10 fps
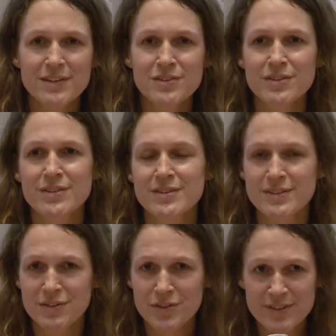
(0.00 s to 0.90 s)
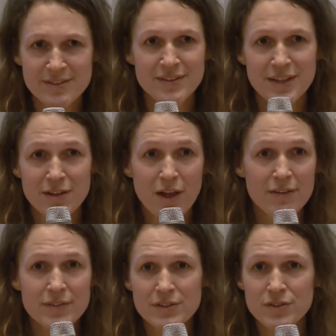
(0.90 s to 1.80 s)
into the stillness and the
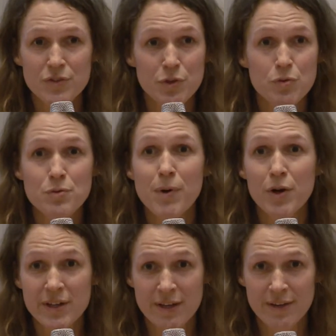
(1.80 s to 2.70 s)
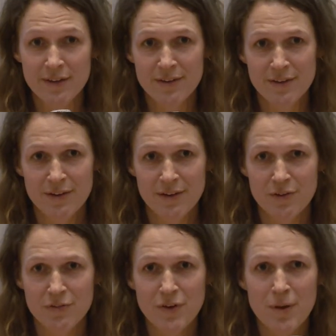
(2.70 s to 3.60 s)
aliveness of your own body,
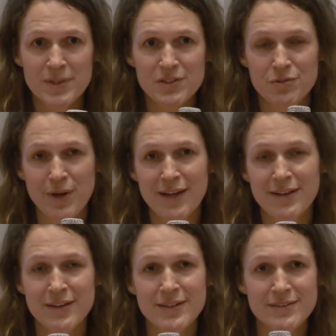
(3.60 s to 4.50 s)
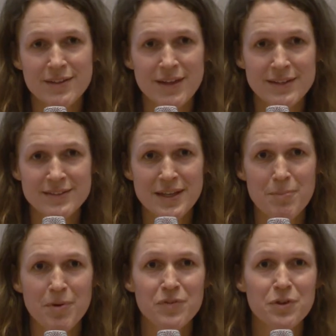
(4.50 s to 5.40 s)
of coming to recognize the
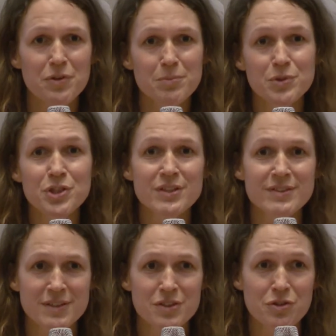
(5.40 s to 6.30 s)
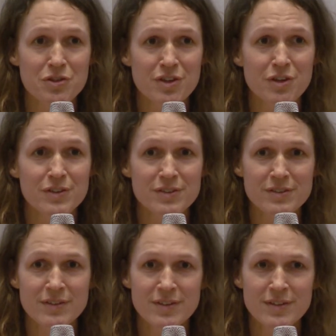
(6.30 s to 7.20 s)
landscape of your emotions and your
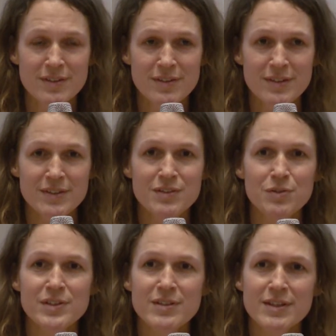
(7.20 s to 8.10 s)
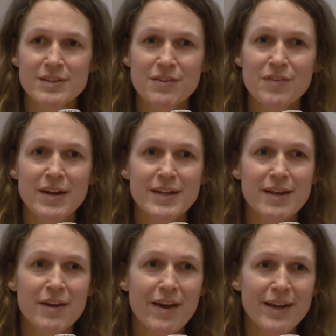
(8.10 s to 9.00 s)
thoughts. So it's a very
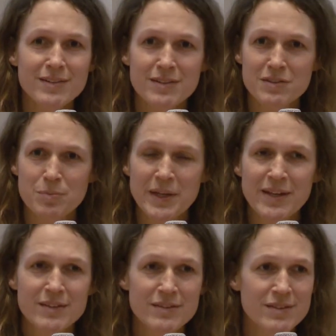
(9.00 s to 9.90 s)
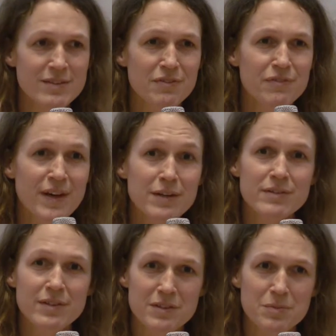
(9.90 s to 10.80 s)
direct experience, it's a
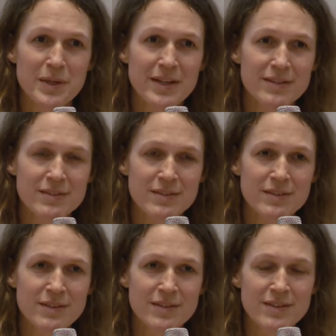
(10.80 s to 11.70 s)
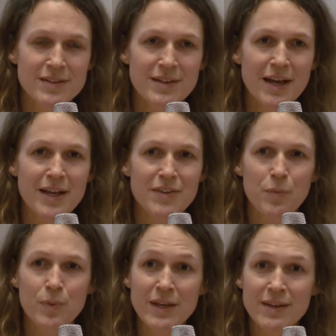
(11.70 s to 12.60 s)
felt experience
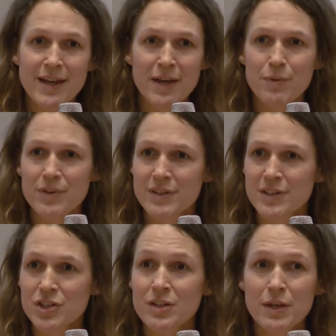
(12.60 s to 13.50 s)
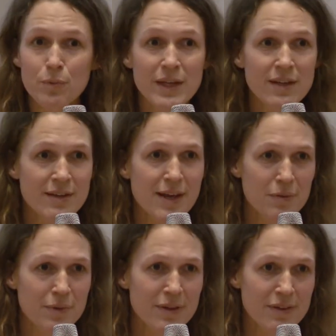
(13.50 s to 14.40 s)
that we connect with. Initially we
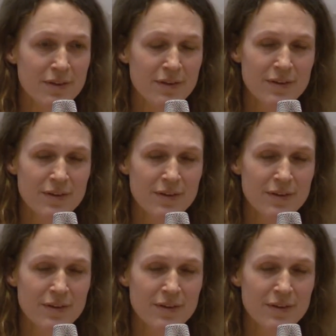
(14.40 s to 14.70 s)
connect with,